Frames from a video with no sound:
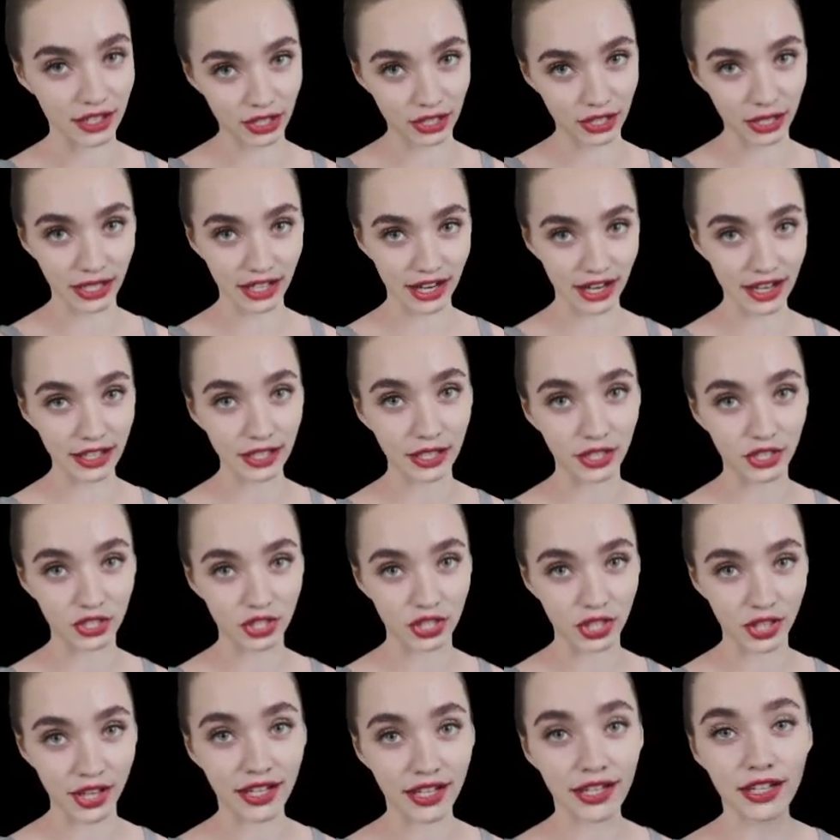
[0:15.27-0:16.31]
Designed to
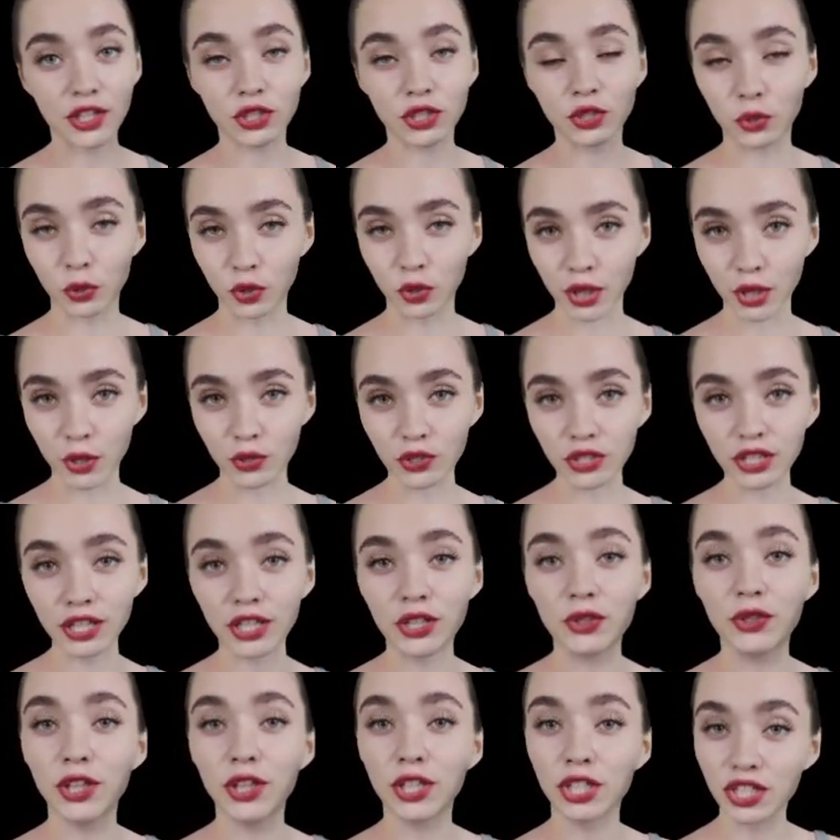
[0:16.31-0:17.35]
cater to all
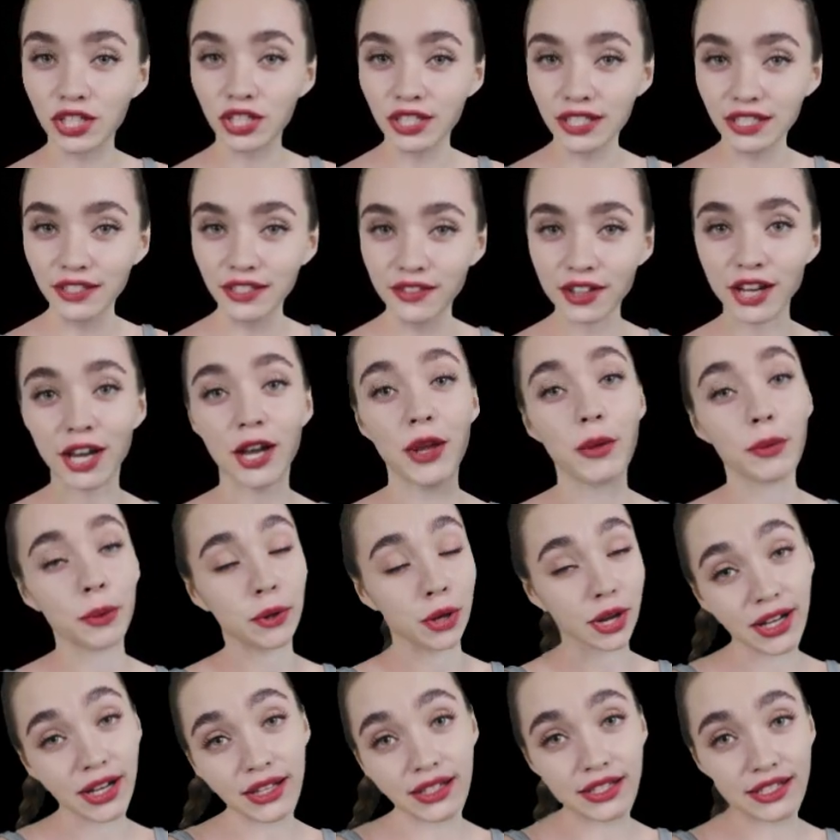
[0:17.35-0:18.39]
generations of
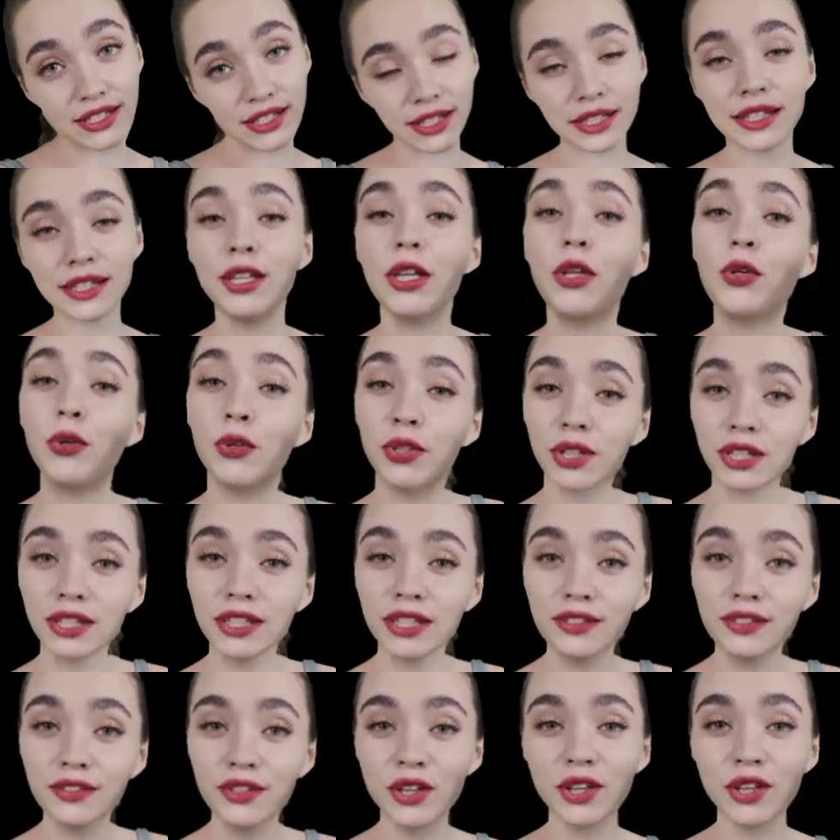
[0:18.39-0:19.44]
AirPods, including
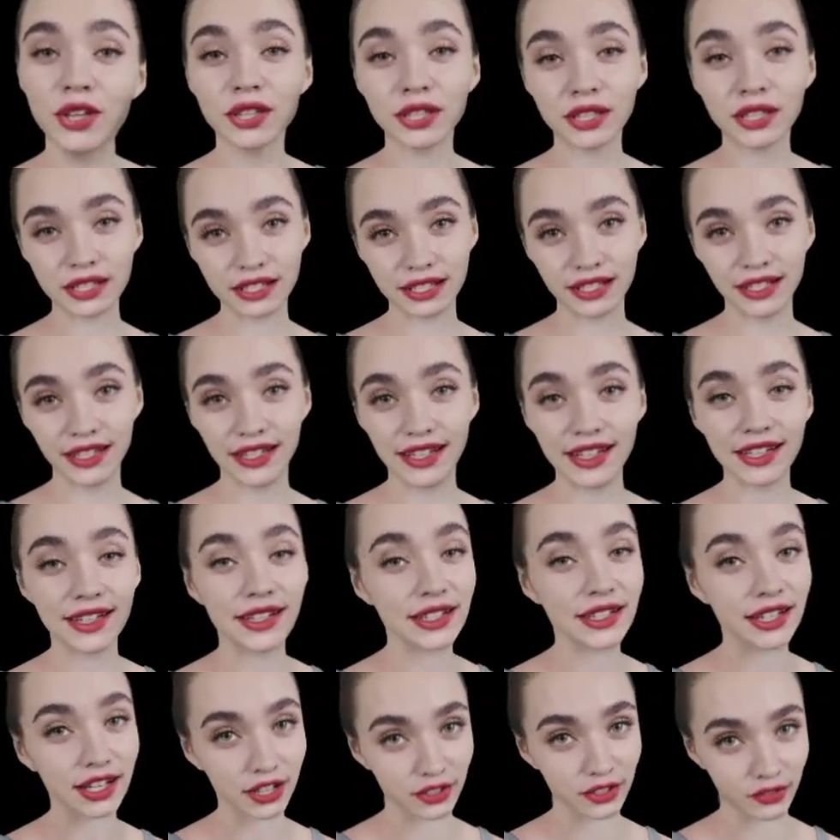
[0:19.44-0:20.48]
the third,
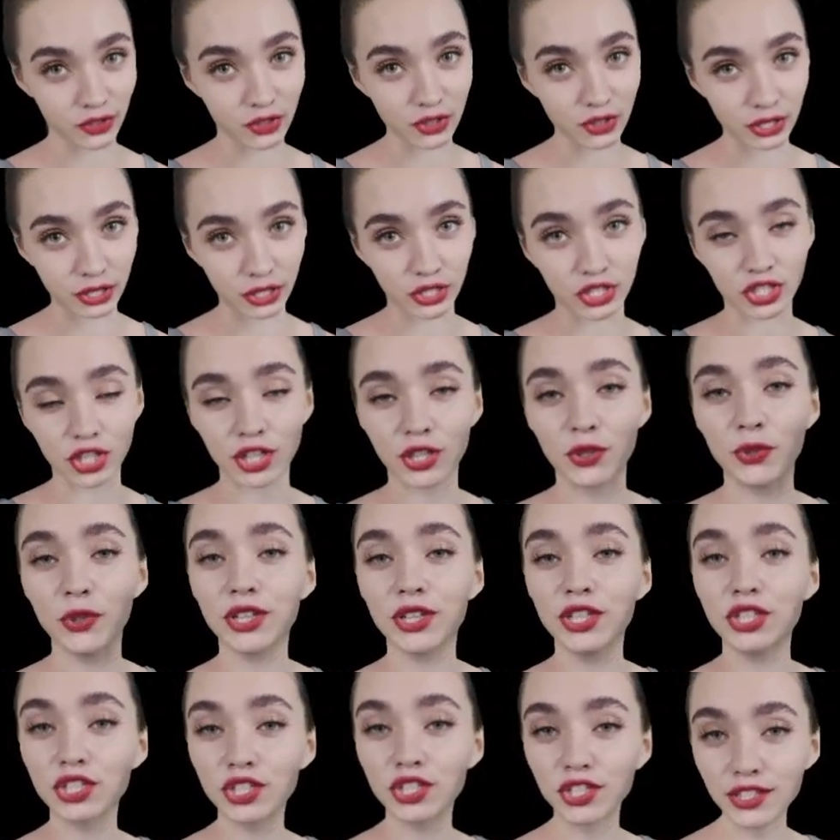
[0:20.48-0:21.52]
second, and first
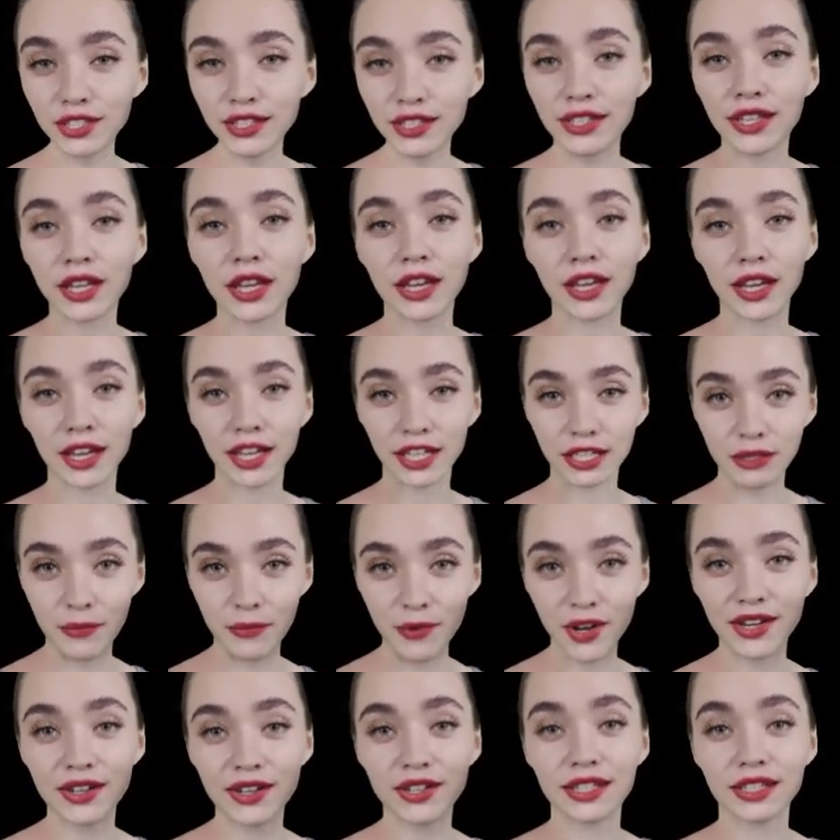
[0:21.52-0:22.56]
generation, as
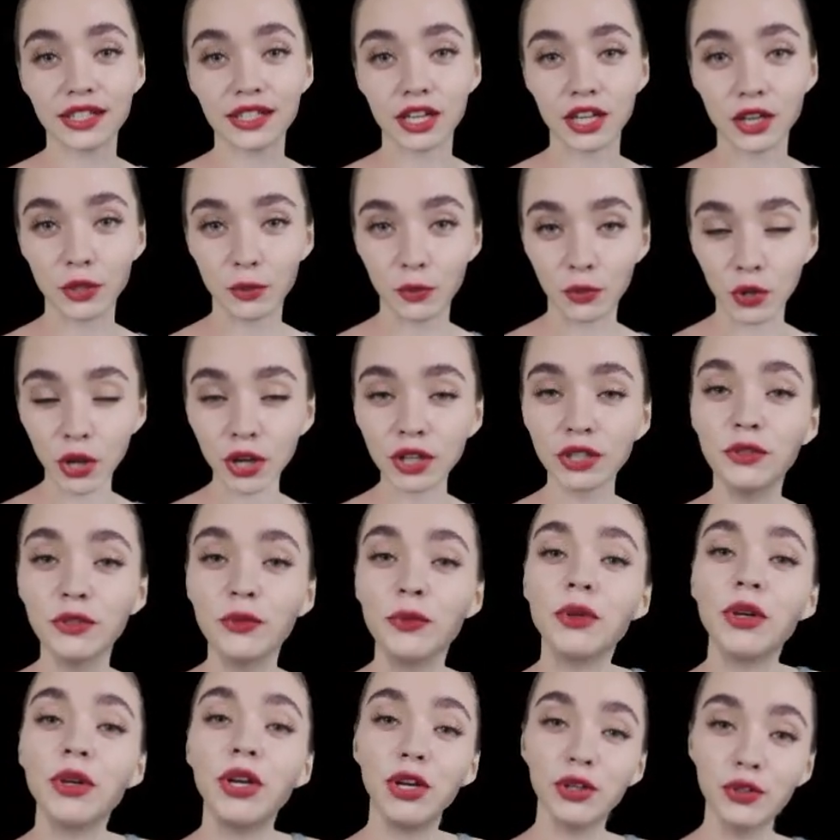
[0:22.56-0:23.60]
well as AirPods
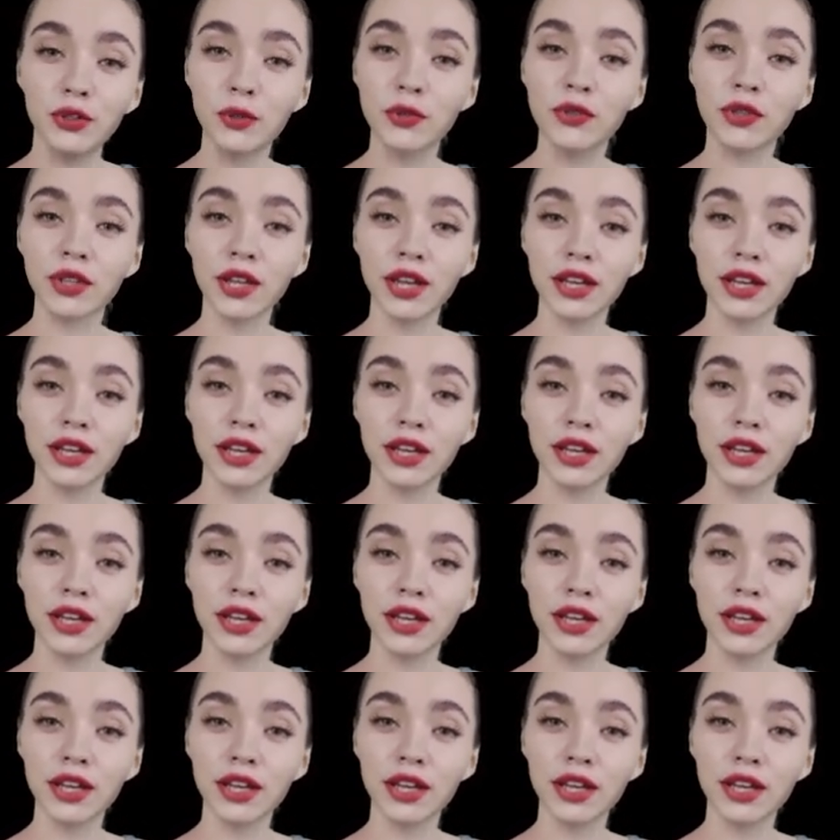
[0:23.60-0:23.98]
Pro.